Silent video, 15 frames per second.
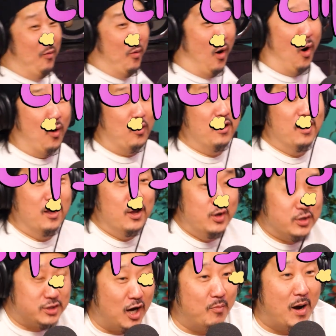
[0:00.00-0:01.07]
Oh, you
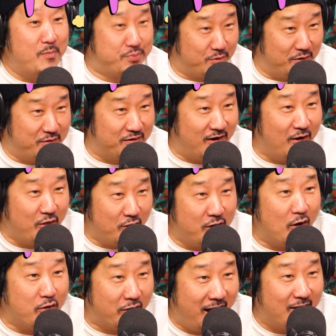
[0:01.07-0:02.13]
saw my brother, the
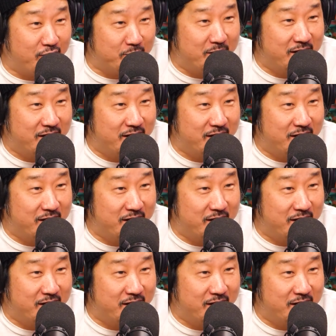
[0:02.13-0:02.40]
other half of